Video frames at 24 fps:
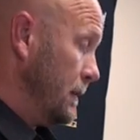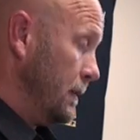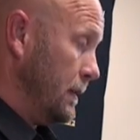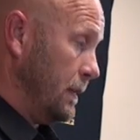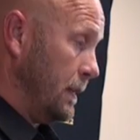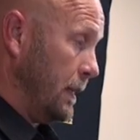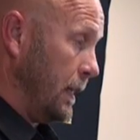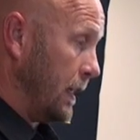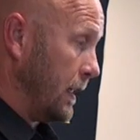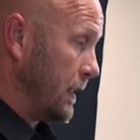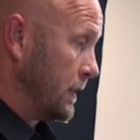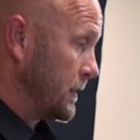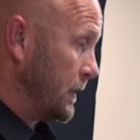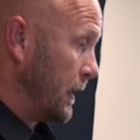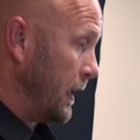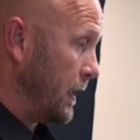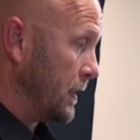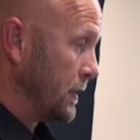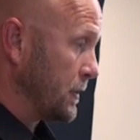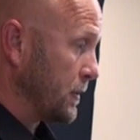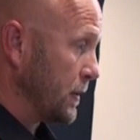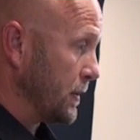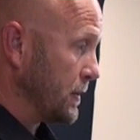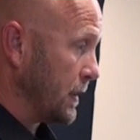The honest
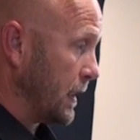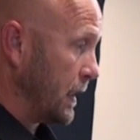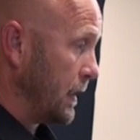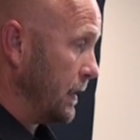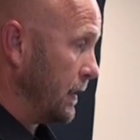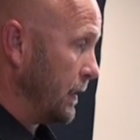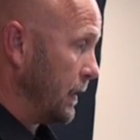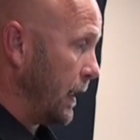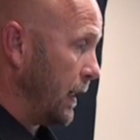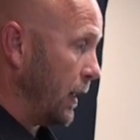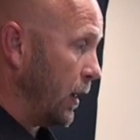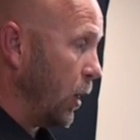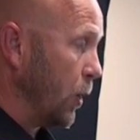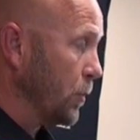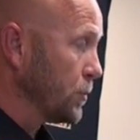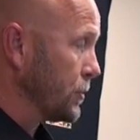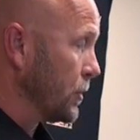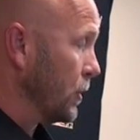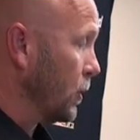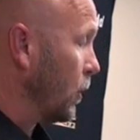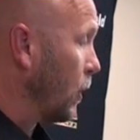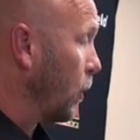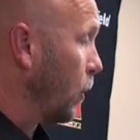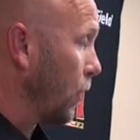answer is I hope
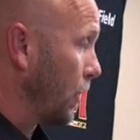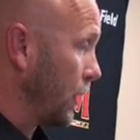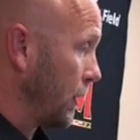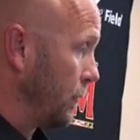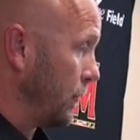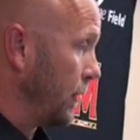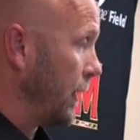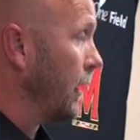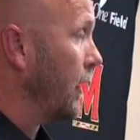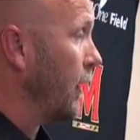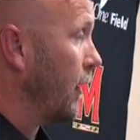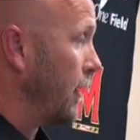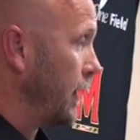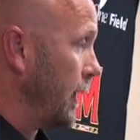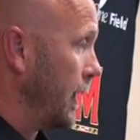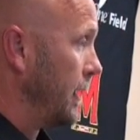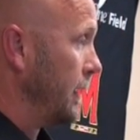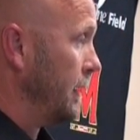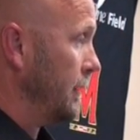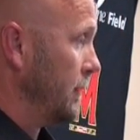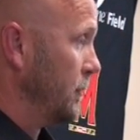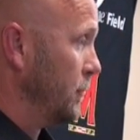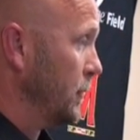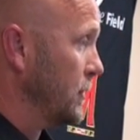so. We're working very hard at
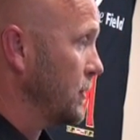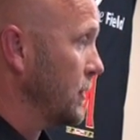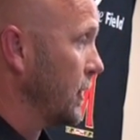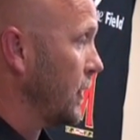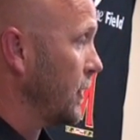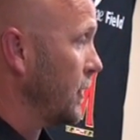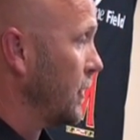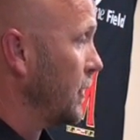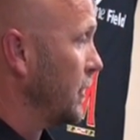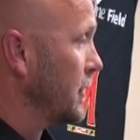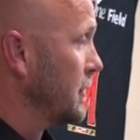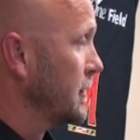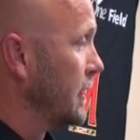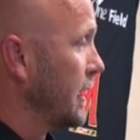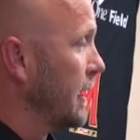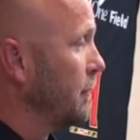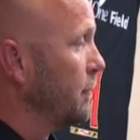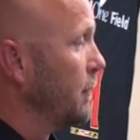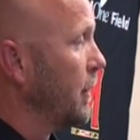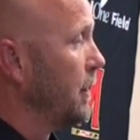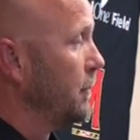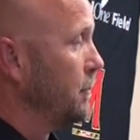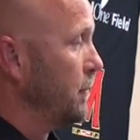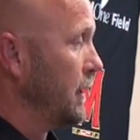it. We talk all the time
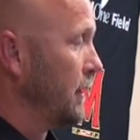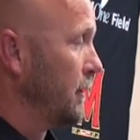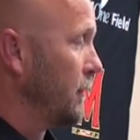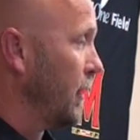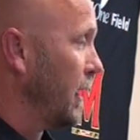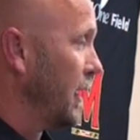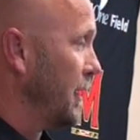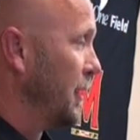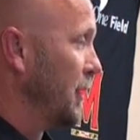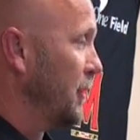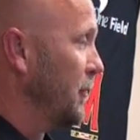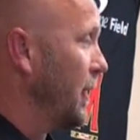about being right here,